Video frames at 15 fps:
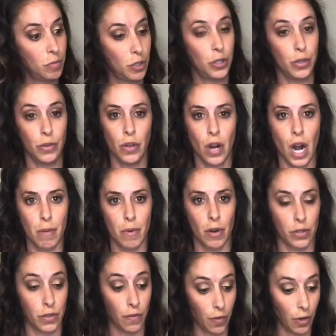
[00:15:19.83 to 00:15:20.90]
do their
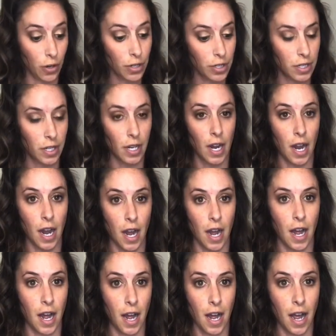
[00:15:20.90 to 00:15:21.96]
eyebrows first.
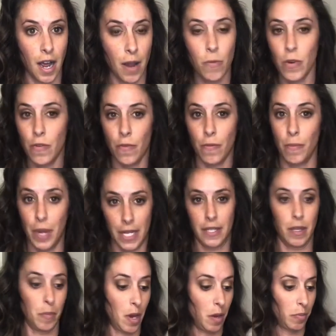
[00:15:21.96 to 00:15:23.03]
I would mess
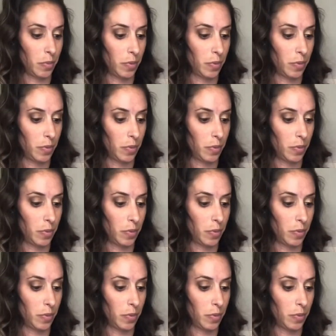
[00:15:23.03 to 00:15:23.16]
them up.